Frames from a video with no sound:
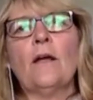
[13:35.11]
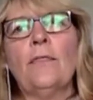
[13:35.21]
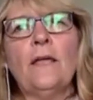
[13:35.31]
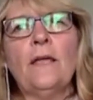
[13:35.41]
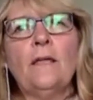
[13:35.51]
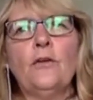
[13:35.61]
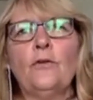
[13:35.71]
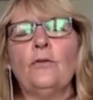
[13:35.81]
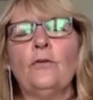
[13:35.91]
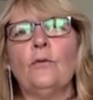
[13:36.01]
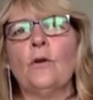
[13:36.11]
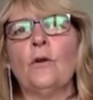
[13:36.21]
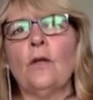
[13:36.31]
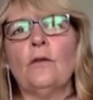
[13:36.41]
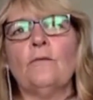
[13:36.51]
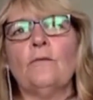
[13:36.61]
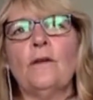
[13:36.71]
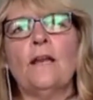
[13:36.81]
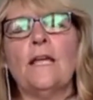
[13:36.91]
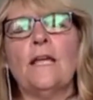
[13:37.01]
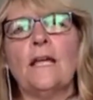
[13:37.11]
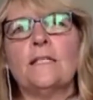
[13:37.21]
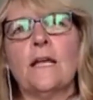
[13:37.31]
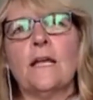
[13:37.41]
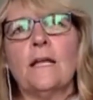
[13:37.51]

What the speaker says: I think you really,